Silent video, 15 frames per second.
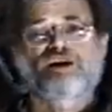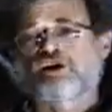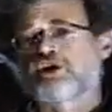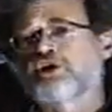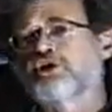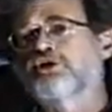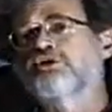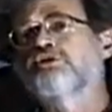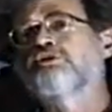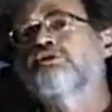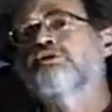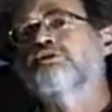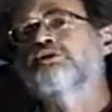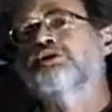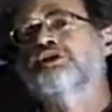
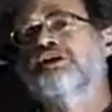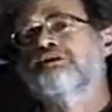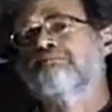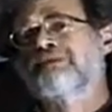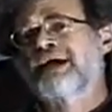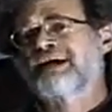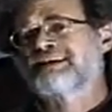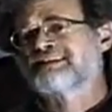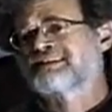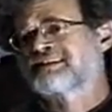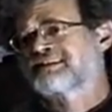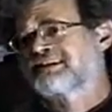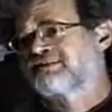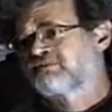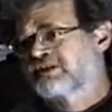huge
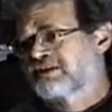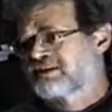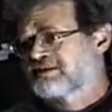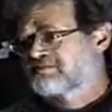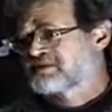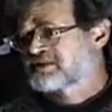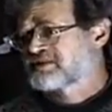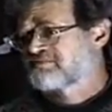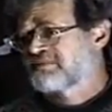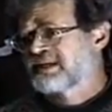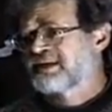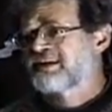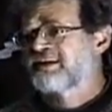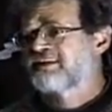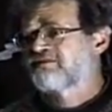capacity when it comes to
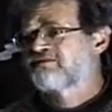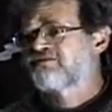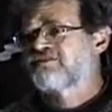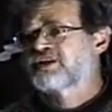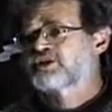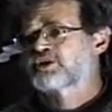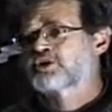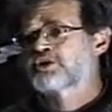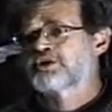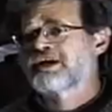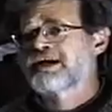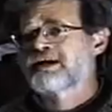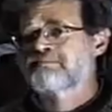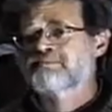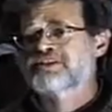making fish
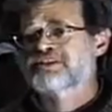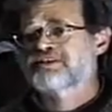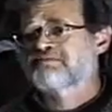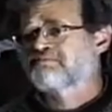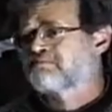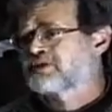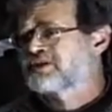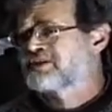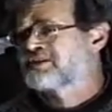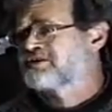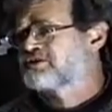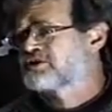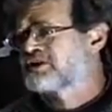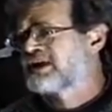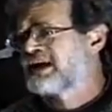traps and
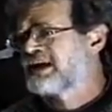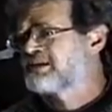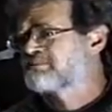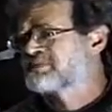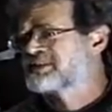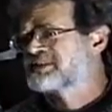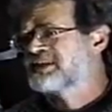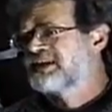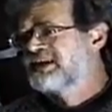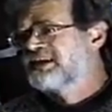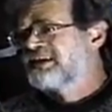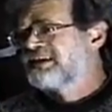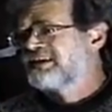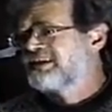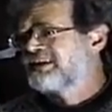bird traps.
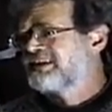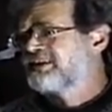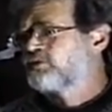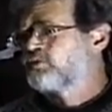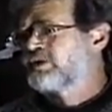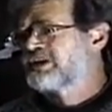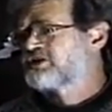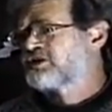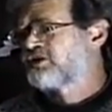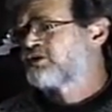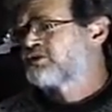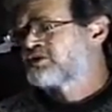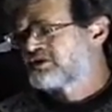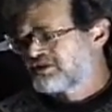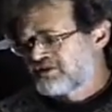
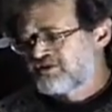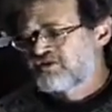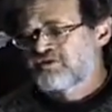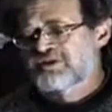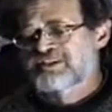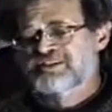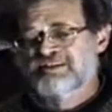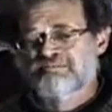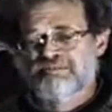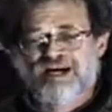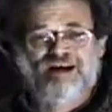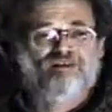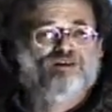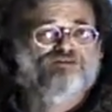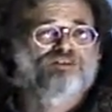Witoto is a
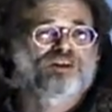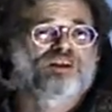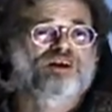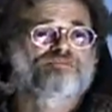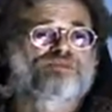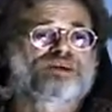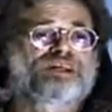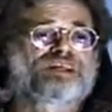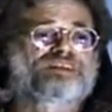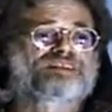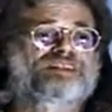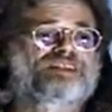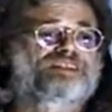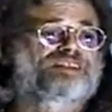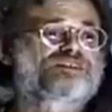powerful operating
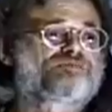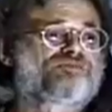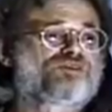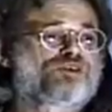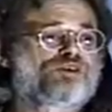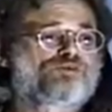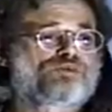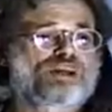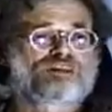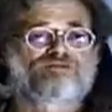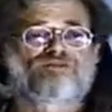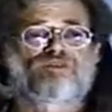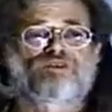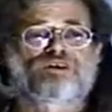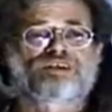system for a
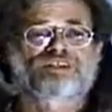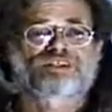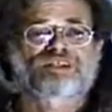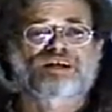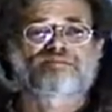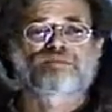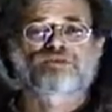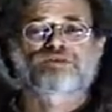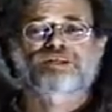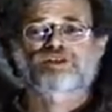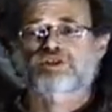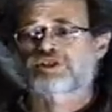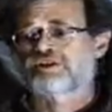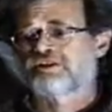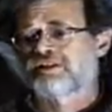rainforest
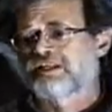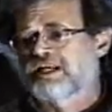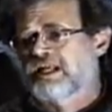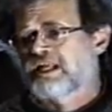aboriginal.